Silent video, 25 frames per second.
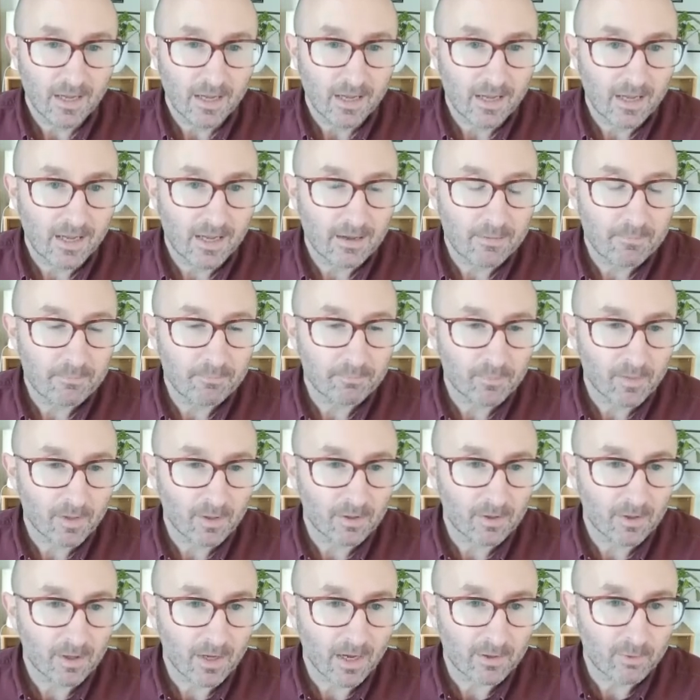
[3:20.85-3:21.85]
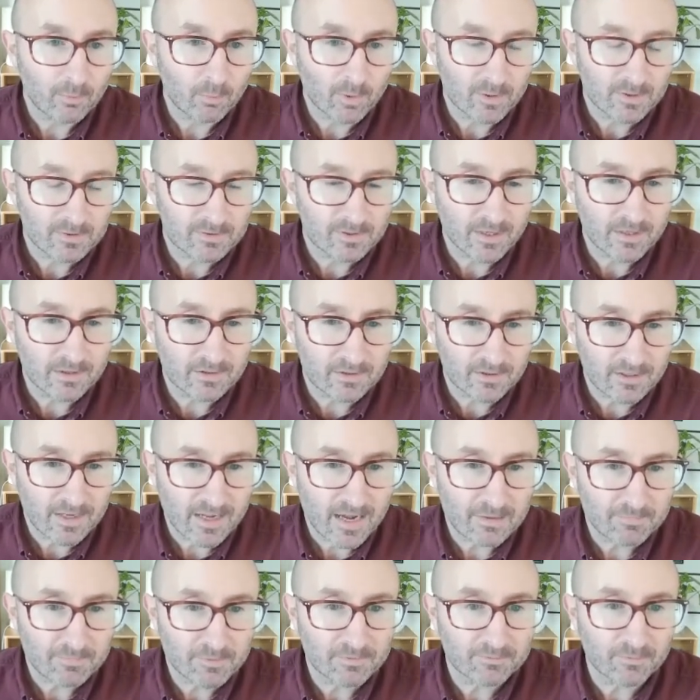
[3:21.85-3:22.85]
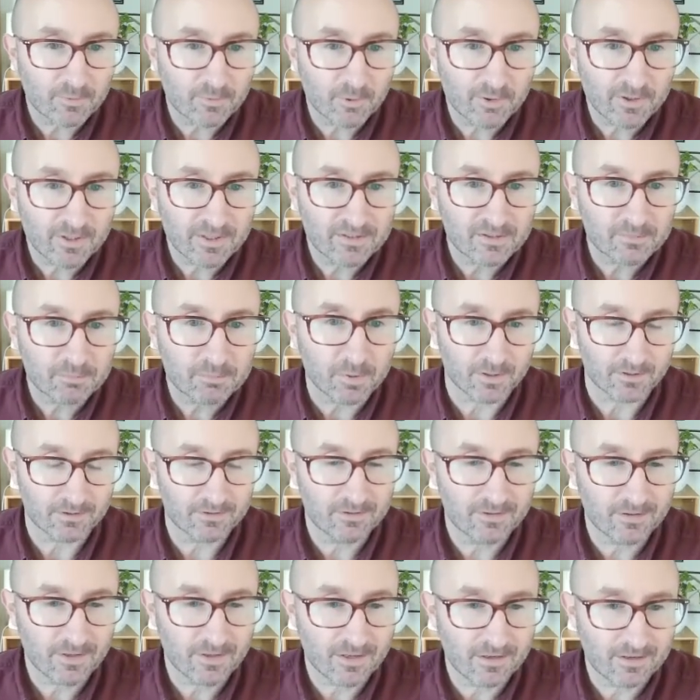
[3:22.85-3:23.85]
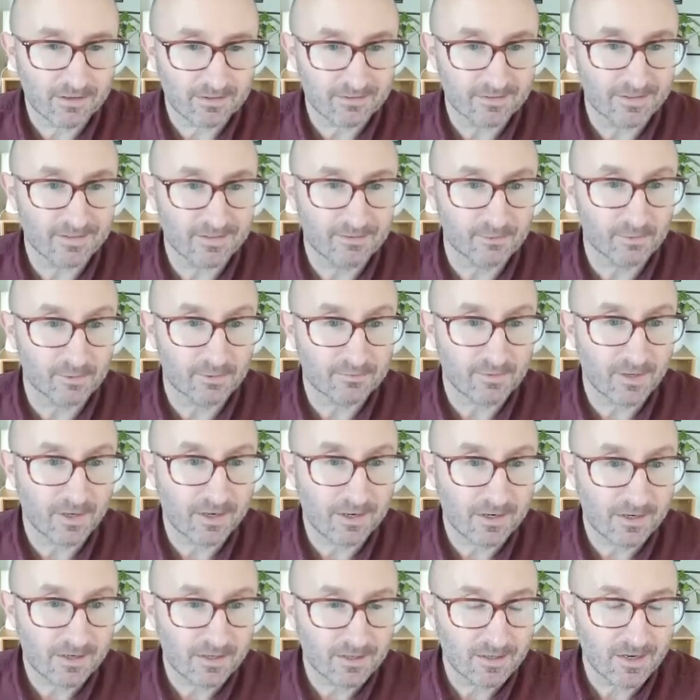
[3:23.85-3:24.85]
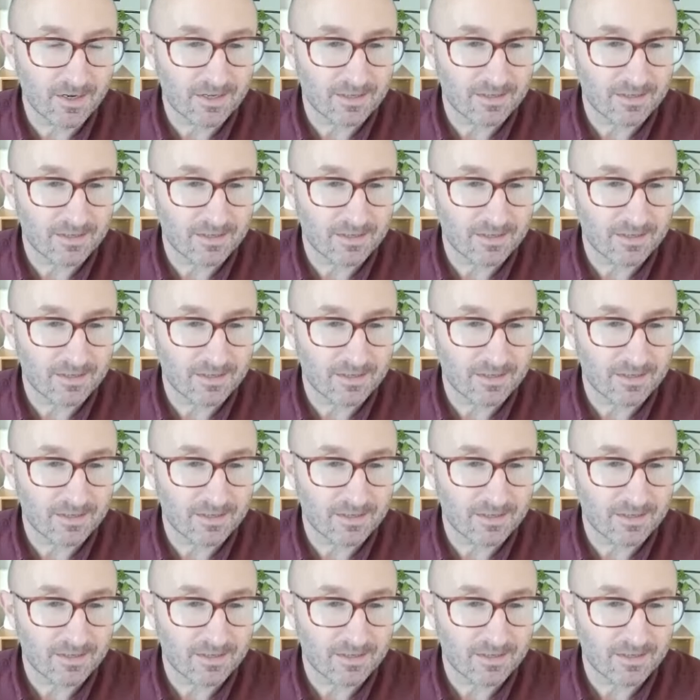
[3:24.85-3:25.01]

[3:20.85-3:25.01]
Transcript: I don't want to say they're a captive audience, but they sort of are,